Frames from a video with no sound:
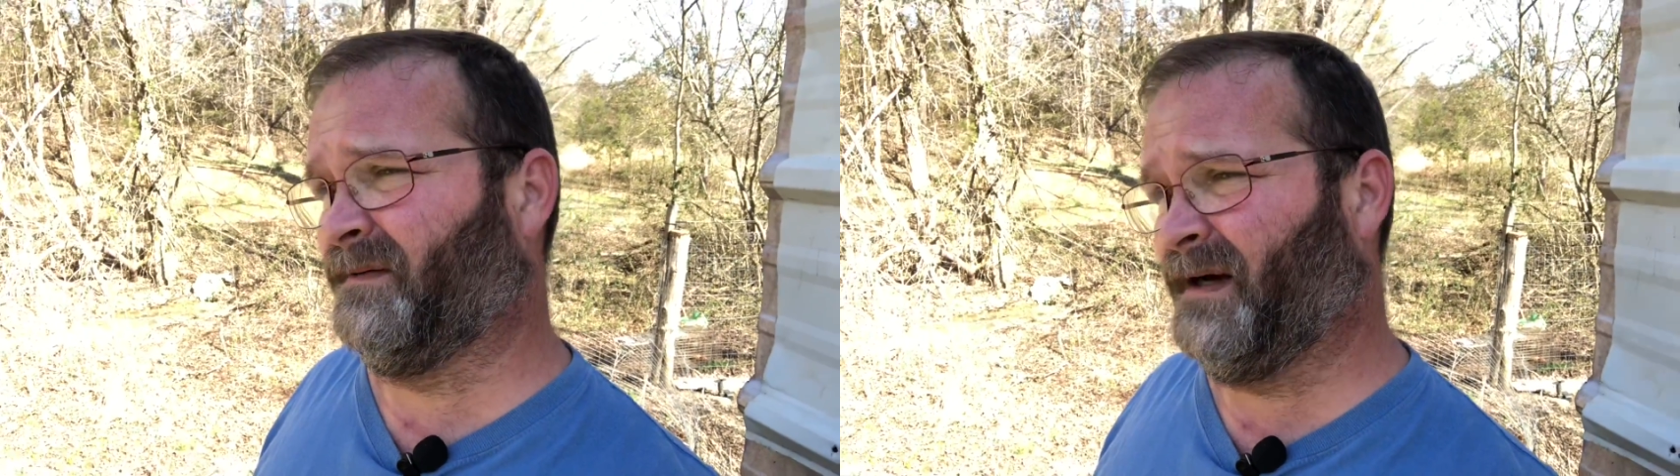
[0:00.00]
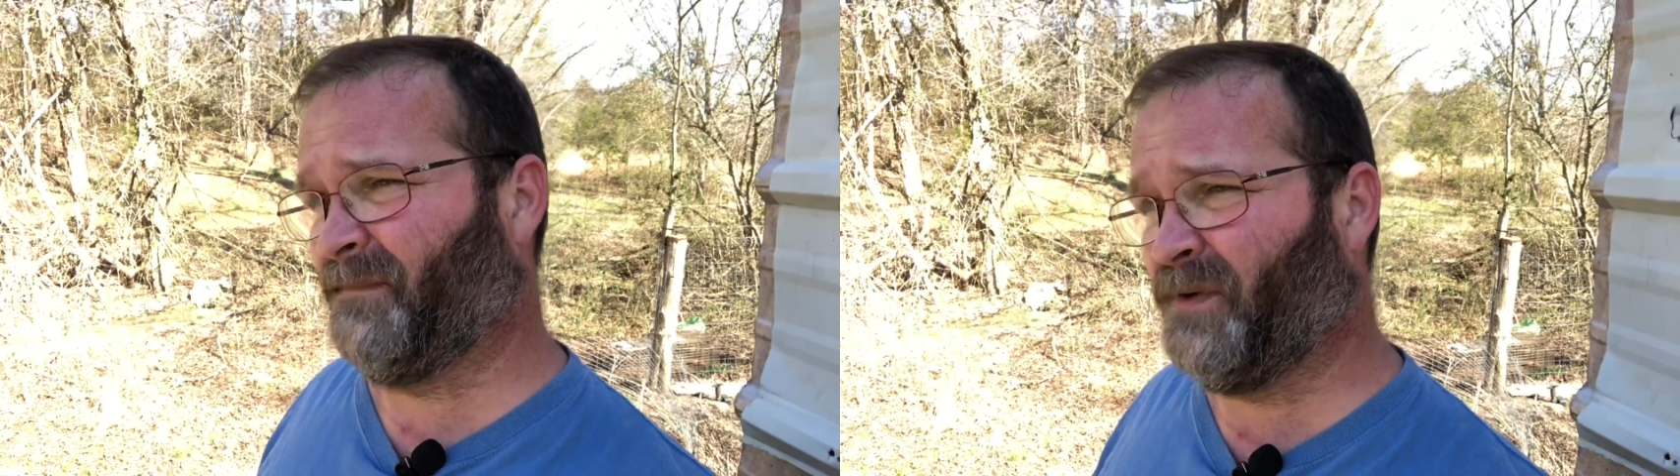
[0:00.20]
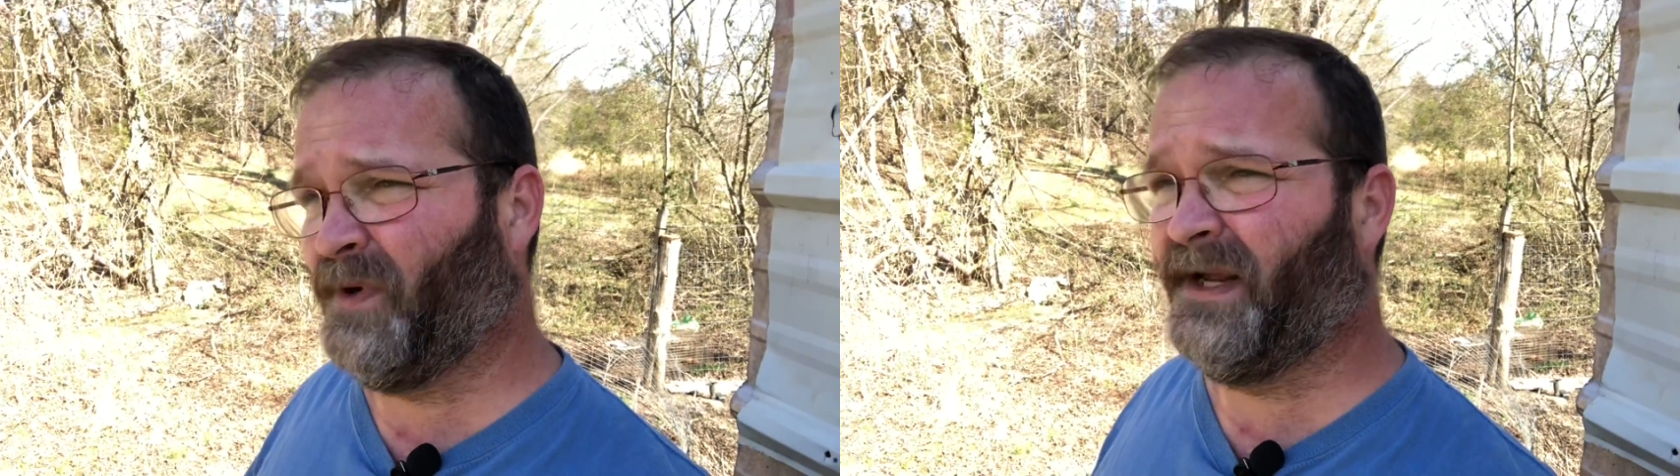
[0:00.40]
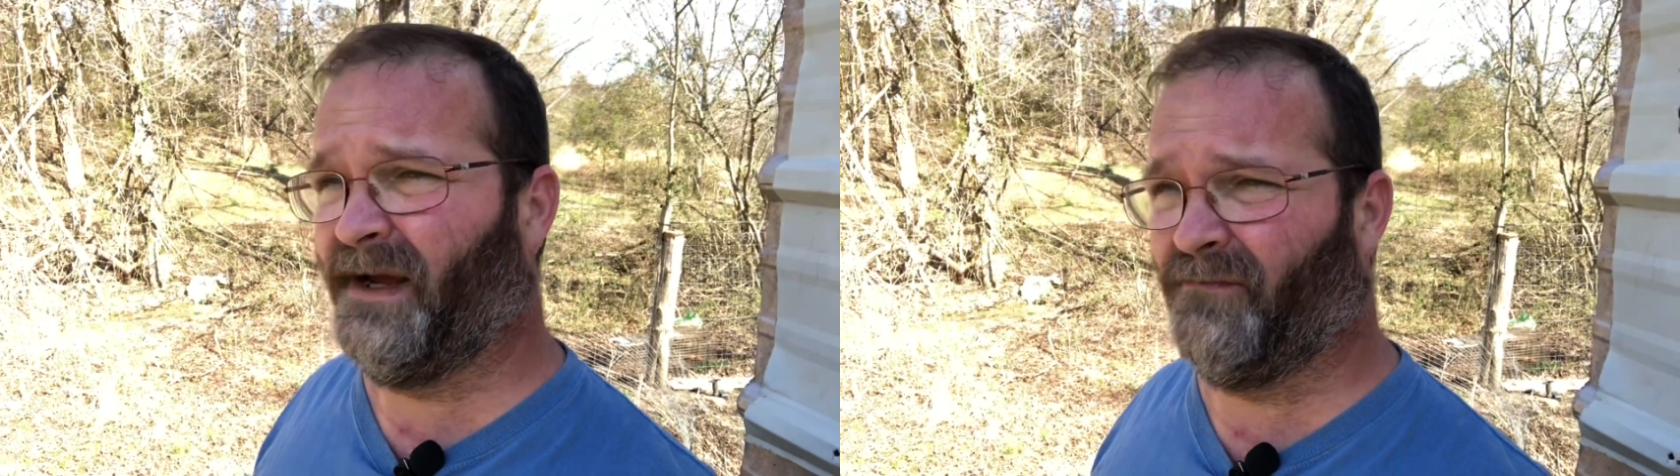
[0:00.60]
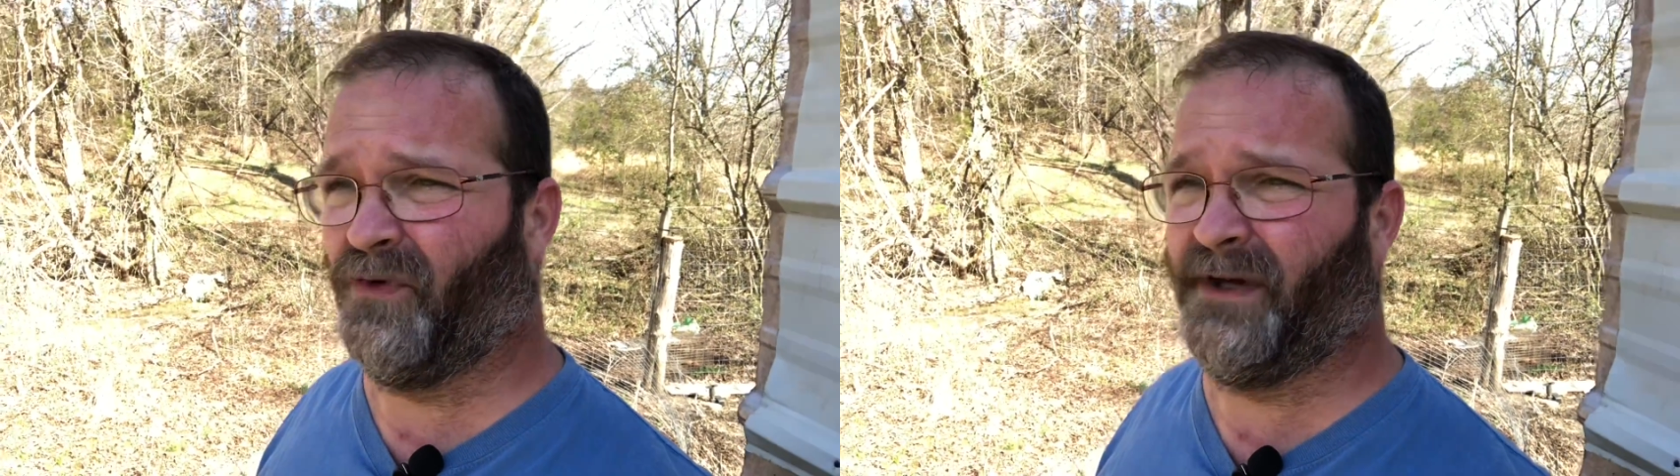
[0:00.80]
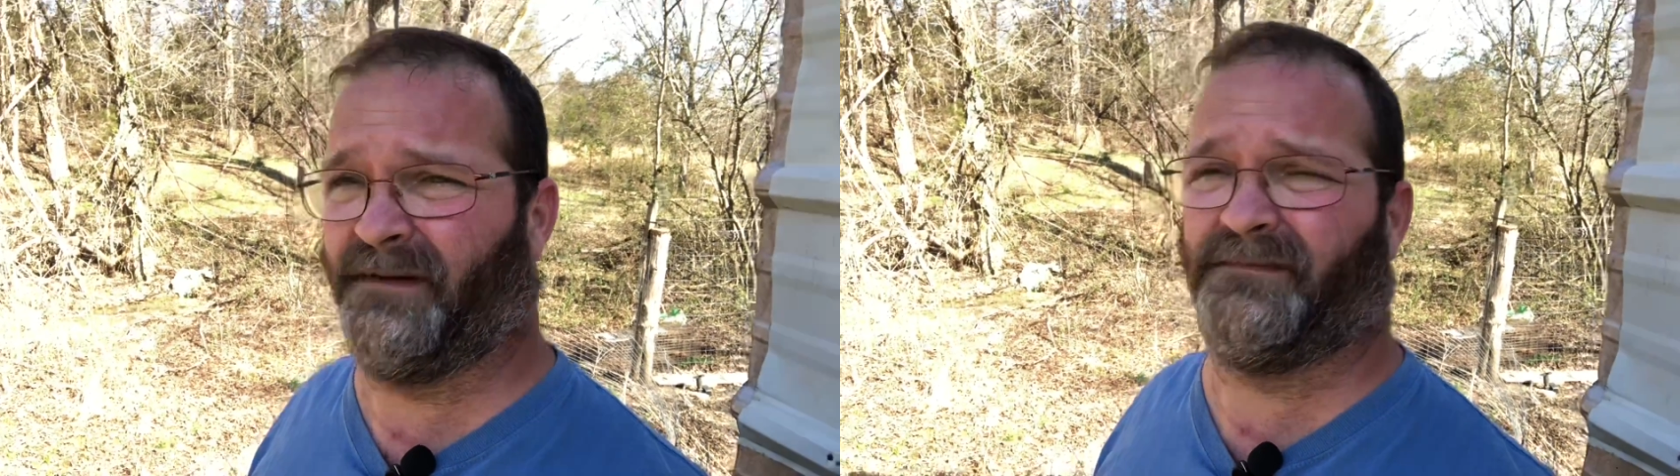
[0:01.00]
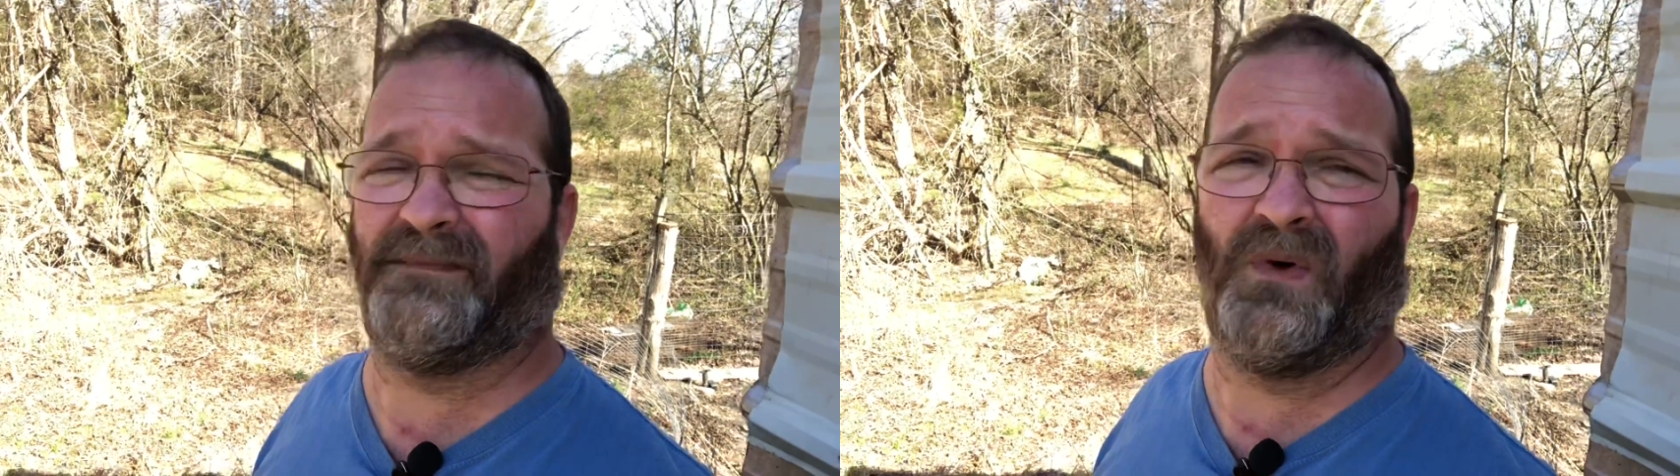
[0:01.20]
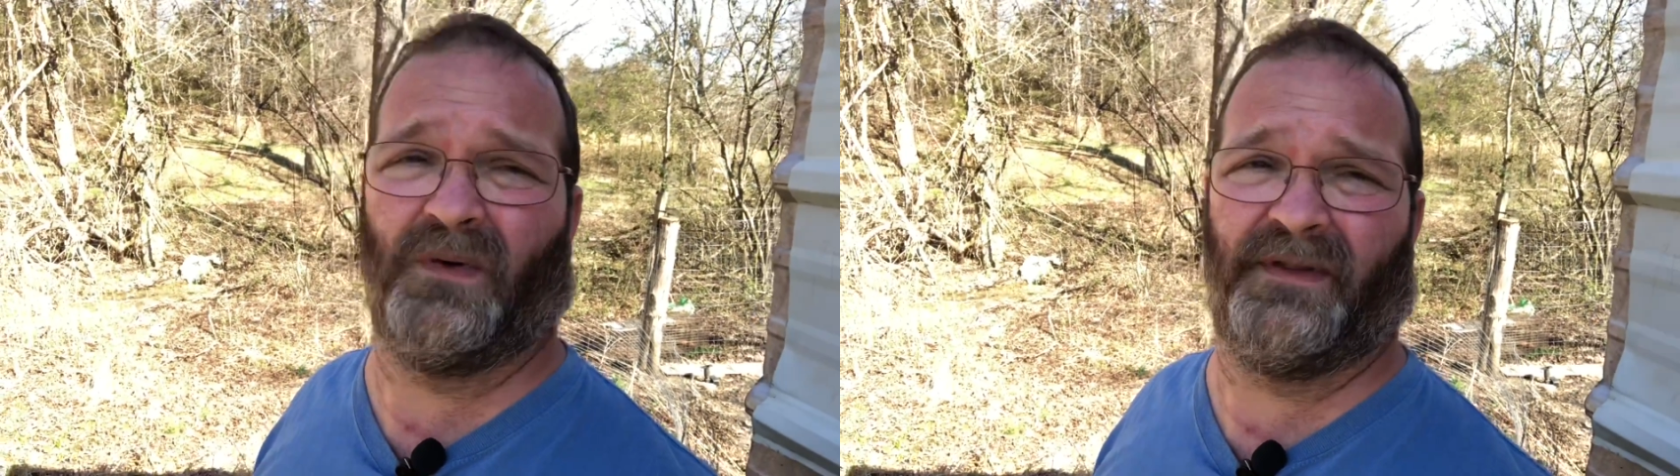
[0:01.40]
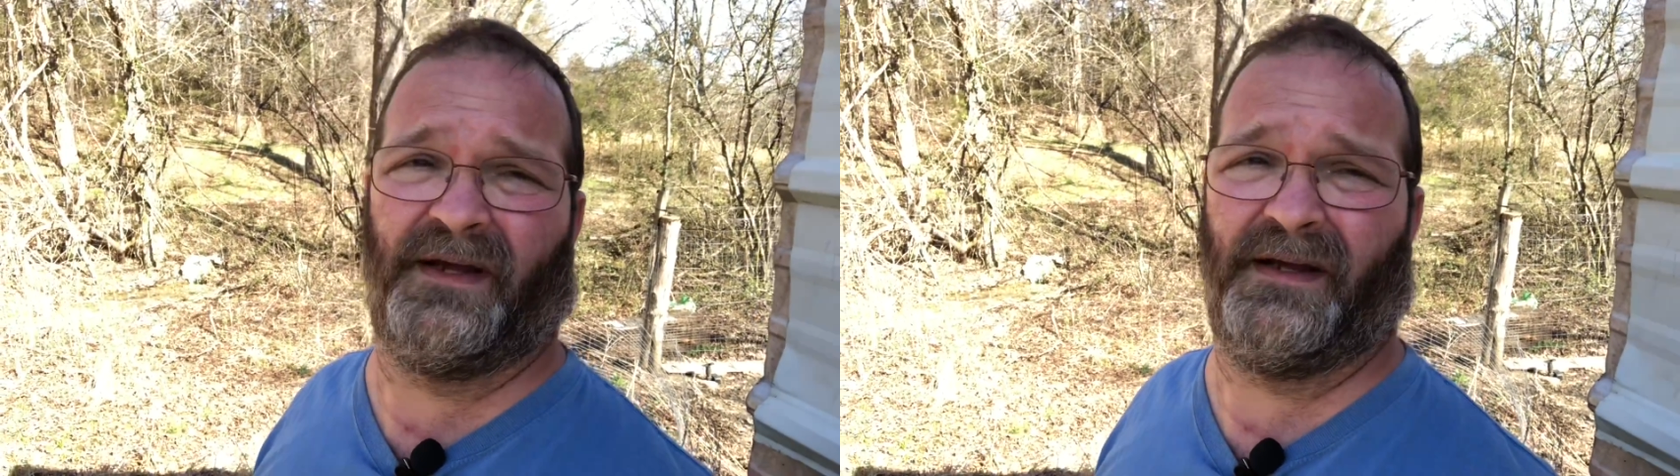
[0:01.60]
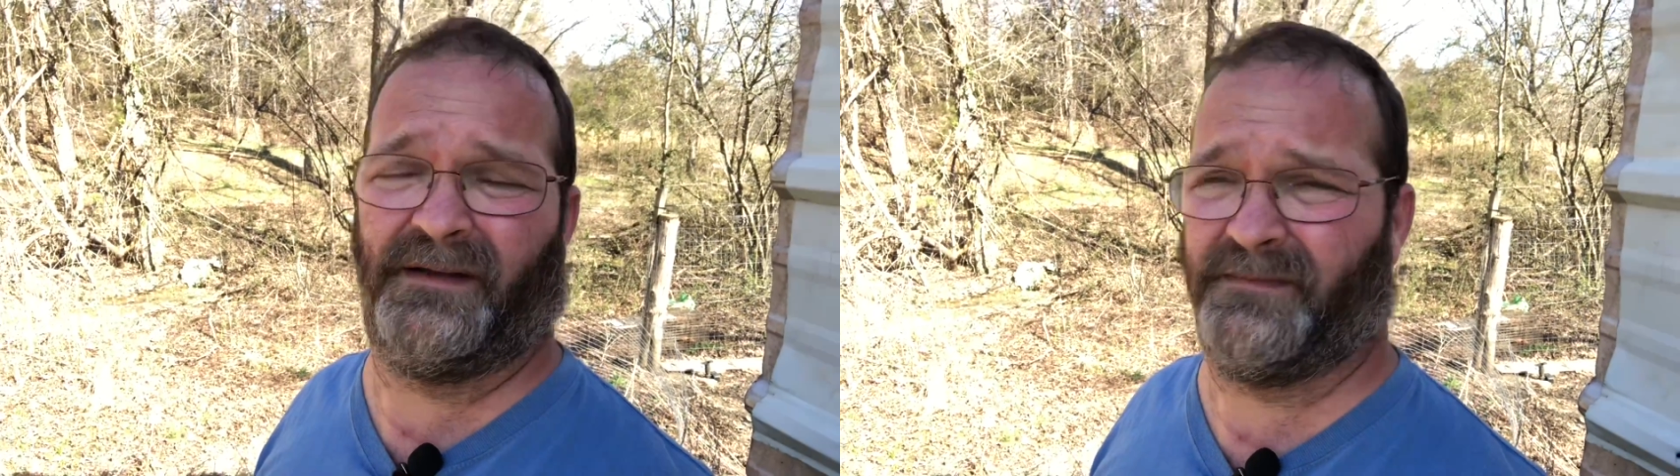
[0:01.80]
I mean, we have went more than
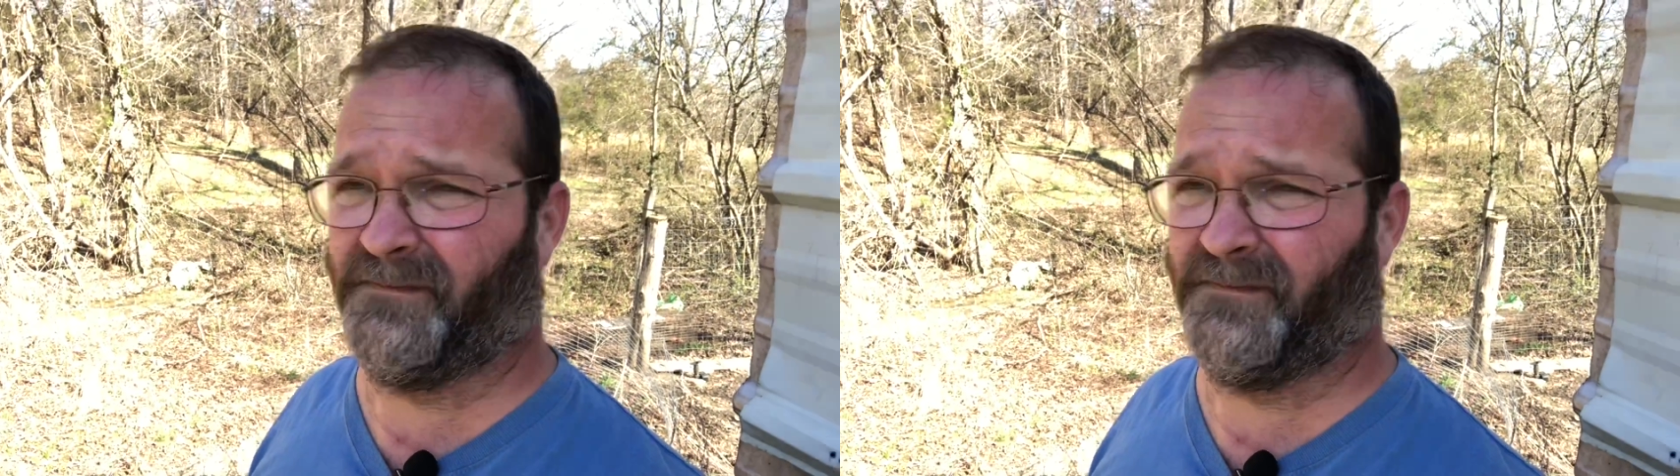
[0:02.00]
that